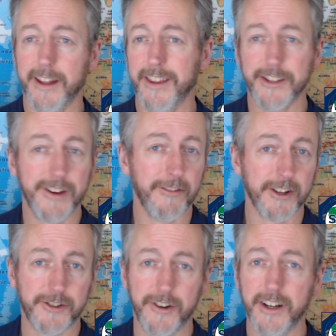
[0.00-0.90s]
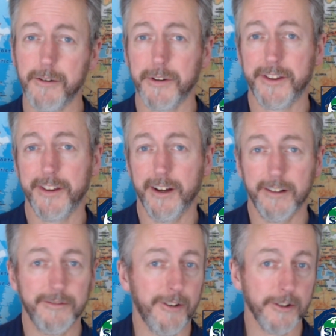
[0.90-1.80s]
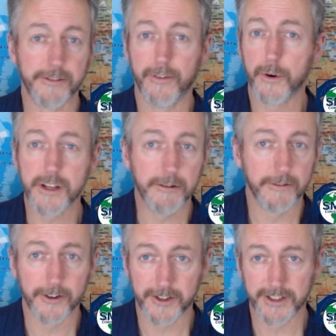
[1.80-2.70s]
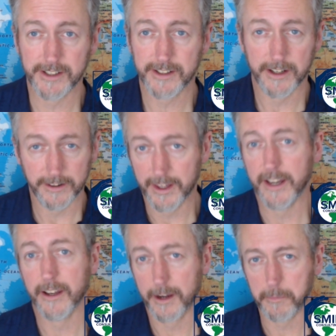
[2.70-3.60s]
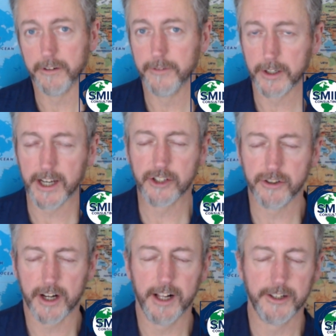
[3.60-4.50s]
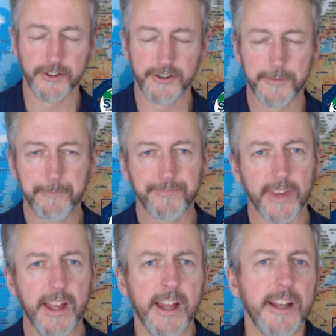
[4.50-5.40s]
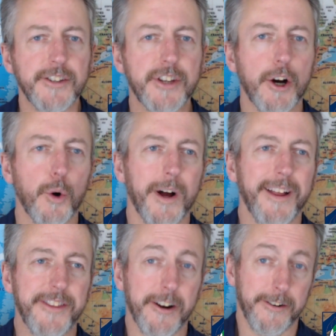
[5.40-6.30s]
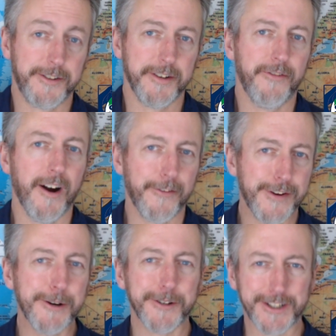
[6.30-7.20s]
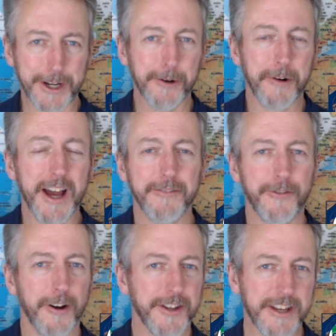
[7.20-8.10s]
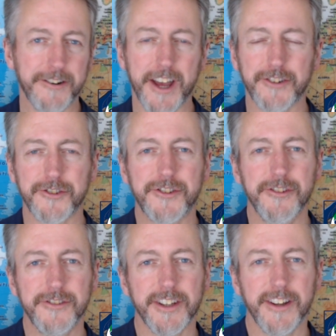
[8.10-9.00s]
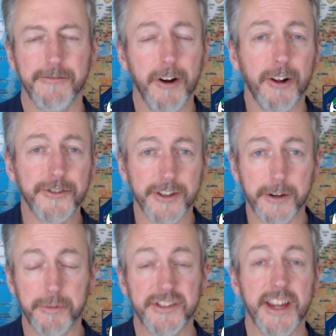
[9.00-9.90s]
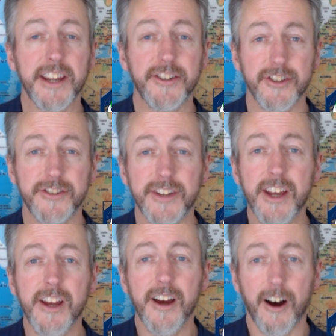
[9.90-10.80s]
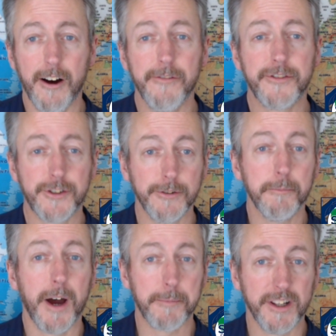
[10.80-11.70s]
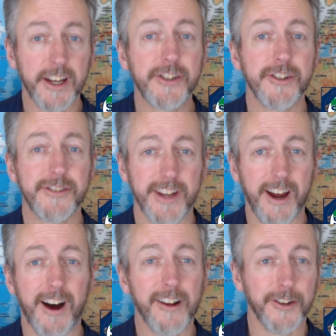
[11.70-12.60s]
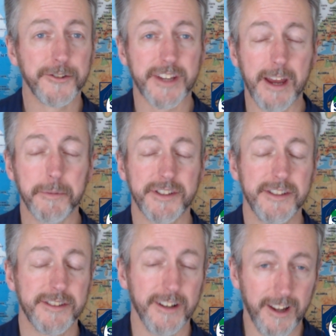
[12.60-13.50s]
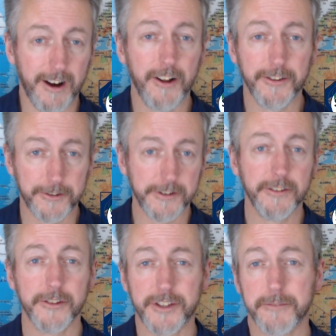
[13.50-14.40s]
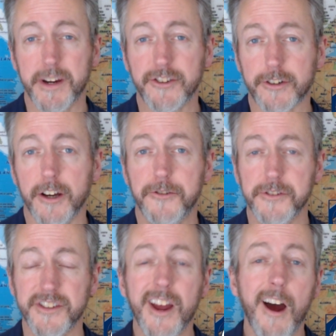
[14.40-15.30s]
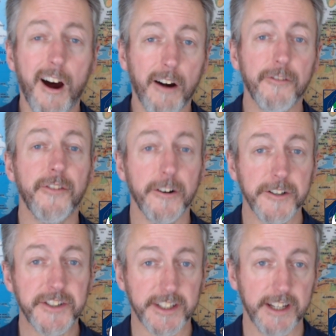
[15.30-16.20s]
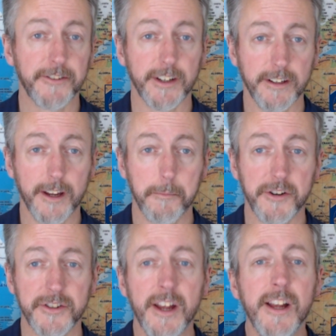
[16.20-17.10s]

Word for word: And then you have Australia with only 40 universities and then a number of vocational colleges. So there's far fewer to go around for all the international students that they enroll, so their percentages of student populations on those campuses in all three of those other major countries are very significant numbers.